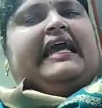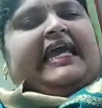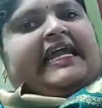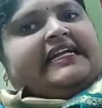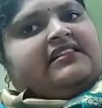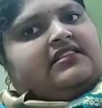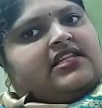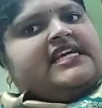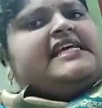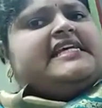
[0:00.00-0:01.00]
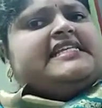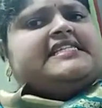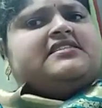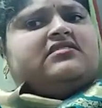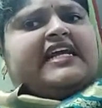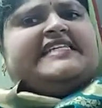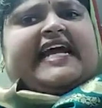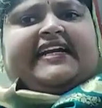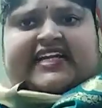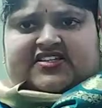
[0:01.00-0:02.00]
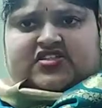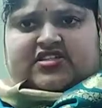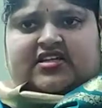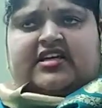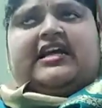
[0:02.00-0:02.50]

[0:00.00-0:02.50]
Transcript: And these three scientists,